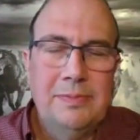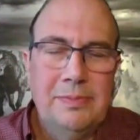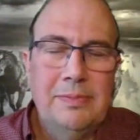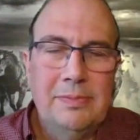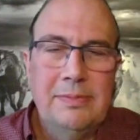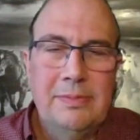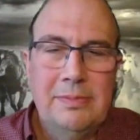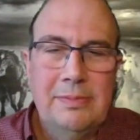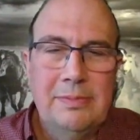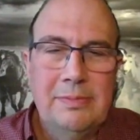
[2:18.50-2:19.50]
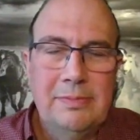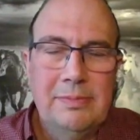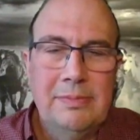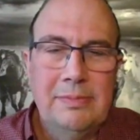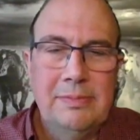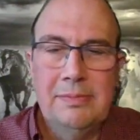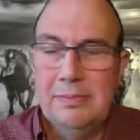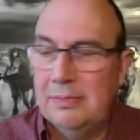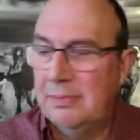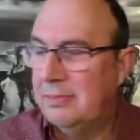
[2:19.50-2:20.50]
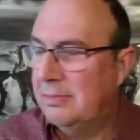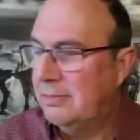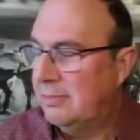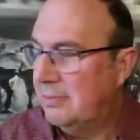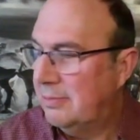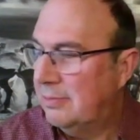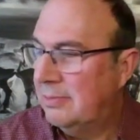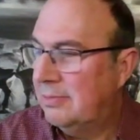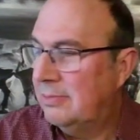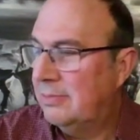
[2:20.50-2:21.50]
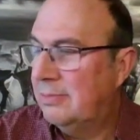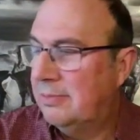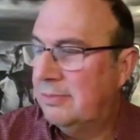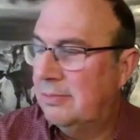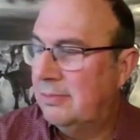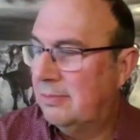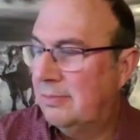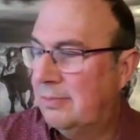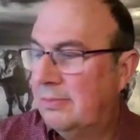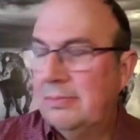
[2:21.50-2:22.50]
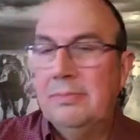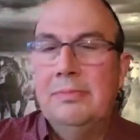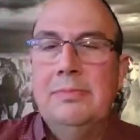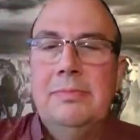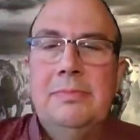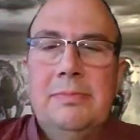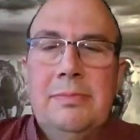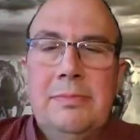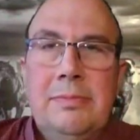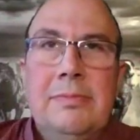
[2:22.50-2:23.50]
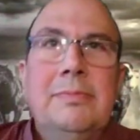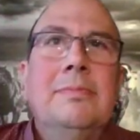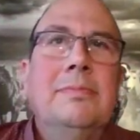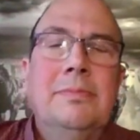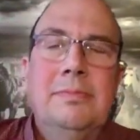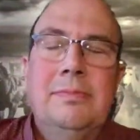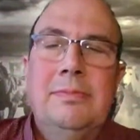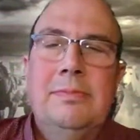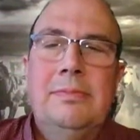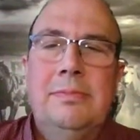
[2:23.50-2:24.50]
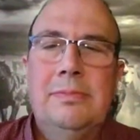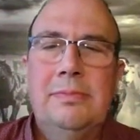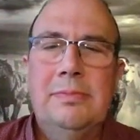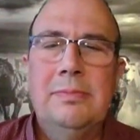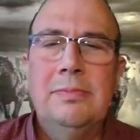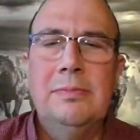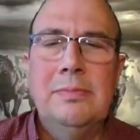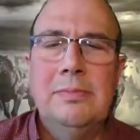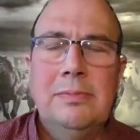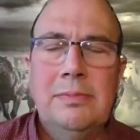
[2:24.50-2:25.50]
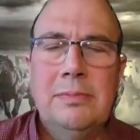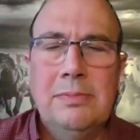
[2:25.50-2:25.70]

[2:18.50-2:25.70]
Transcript: The person shown says nothing.